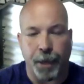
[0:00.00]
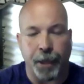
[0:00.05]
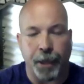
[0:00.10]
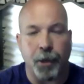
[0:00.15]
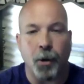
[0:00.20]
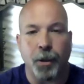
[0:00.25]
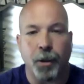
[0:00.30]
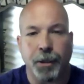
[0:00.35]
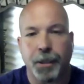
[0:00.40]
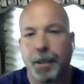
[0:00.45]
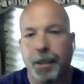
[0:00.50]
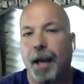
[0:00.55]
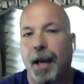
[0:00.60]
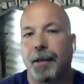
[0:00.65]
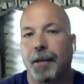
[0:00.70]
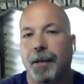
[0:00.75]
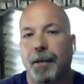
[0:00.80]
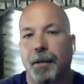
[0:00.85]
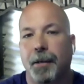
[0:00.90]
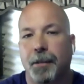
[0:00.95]
going to
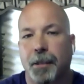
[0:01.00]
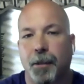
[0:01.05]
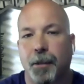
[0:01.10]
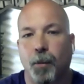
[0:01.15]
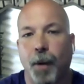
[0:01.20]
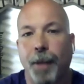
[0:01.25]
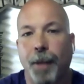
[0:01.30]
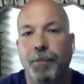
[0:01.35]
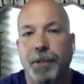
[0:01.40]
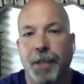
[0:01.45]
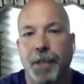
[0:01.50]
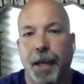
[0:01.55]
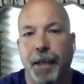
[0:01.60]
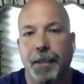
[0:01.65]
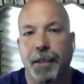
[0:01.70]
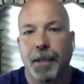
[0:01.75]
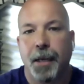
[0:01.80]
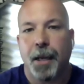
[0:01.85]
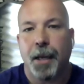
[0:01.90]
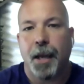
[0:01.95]
that, to the website
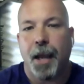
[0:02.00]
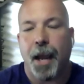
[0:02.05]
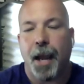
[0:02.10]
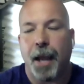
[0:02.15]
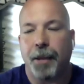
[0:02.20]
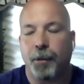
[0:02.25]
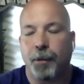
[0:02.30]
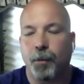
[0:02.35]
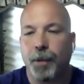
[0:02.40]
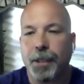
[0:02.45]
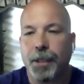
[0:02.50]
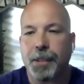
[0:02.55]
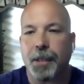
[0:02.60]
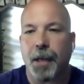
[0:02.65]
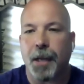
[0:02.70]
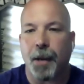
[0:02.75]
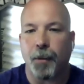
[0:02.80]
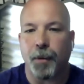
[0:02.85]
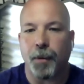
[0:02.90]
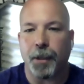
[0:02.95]
and the reason
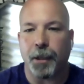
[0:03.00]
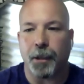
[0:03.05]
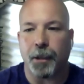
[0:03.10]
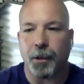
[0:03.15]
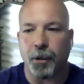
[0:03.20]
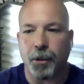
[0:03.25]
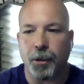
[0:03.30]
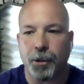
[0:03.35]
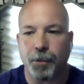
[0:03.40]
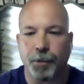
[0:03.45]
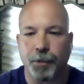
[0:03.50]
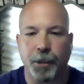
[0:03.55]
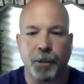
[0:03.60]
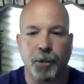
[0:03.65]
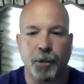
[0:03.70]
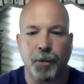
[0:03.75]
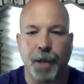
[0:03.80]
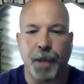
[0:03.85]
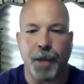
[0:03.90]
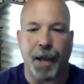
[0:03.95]
I would encourage them to
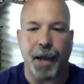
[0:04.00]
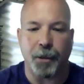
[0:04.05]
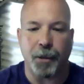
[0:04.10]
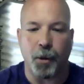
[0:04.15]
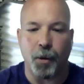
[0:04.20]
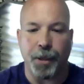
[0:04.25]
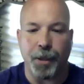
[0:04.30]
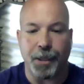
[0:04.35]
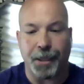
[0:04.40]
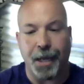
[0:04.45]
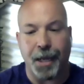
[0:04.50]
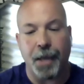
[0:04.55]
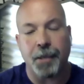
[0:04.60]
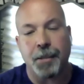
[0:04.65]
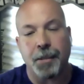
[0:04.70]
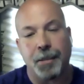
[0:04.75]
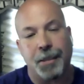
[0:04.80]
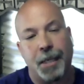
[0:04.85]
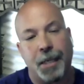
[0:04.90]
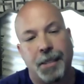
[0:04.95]
do that, though, it
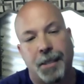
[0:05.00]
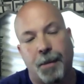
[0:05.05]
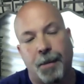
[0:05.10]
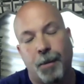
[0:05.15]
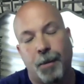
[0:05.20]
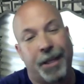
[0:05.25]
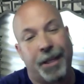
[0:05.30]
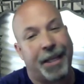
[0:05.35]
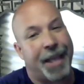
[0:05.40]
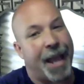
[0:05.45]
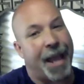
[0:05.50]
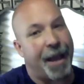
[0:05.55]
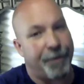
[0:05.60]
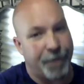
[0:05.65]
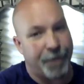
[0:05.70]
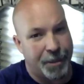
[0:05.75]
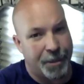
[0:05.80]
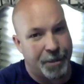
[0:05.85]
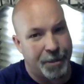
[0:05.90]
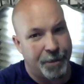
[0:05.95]
does come with a
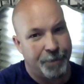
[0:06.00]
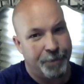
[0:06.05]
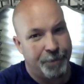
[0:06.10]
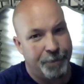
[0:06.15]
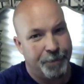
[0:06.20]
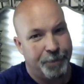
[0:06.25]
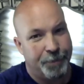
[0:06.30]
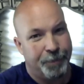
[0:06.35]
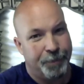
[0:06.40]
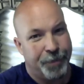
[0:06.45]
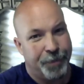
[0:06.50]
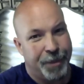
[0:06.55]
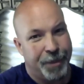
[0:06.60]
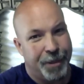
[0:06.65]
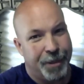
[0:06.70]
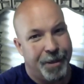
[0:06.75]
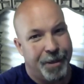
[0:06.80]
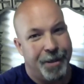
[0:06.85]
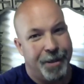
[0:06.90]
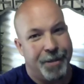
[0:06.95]
caveat.
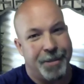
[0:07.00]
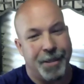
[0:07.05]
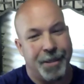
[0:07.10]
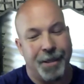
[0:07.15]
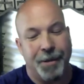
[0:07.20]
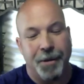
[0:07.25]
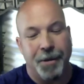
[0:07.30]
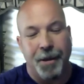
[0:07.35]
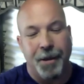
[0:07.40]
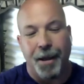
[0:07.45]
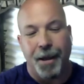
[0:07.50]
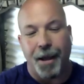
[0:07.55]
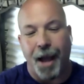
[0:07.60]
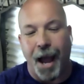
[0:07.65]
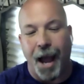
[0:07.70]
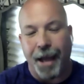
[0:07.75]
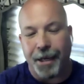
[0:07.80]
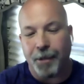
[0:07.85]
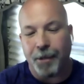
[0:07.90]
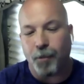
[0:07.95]
See,
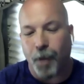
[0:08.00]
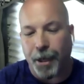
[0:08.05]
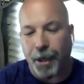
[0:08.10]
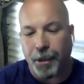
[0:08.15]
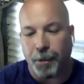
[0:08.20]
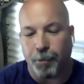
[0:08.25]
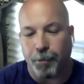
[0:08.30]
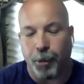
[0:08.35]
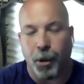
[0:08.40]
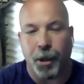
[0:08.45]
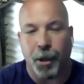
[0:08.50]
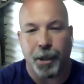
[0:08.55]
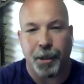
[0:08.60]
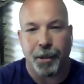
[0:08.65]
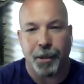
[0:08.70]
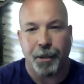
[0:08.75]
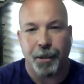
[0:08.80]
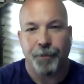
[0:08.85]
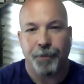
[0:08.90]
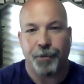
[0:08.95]
I didn't write the book
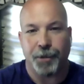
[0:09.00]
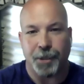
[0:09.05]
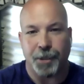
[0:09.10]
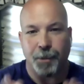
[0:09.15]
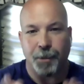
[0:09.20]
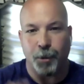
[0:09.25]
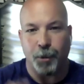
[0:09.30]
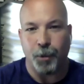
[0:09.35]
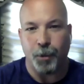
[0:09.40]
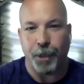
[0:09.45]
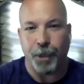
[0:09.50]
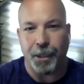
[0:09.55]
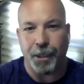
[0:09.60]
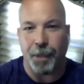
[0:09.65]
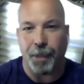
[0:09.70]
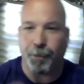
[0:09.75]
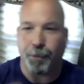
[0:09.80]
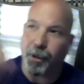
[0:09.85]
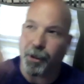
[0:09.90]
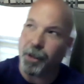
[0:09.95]
for someone to read and
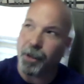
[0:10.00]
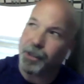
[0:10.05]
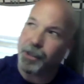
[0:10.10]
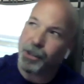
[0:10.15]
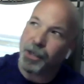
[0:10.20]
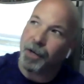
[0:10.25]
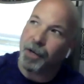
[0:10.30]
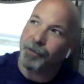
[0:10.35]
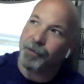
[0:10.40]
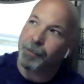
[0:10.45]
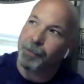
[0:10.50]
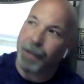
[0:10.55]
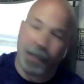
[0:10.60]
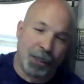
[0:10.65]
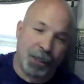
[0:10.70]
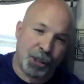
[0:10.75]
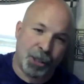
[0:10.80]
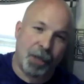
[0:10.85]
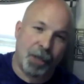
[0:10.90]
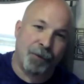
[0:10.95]
then put on the shelf and make
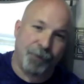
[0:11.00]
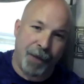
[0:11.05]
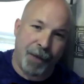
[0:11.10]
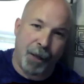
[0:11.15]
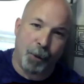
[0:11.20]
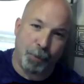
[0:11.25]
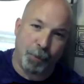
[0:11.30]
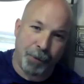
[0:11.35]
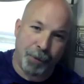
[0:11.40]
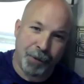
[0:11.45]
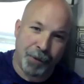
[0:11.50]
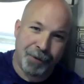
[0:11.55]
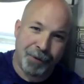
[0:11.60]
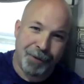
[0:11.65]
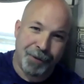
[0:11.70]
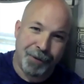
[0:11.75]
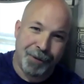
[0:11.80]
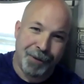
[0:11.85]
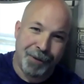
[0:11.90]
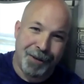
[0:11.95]
it shelf help.
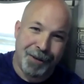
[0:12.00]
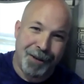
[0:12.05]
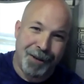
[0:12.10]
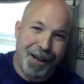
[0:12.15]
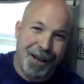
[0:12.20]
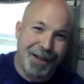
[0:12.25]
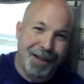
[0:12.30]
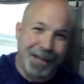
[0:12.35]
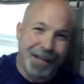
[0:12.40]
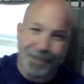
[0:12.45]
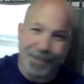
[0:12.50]
And yeah. that's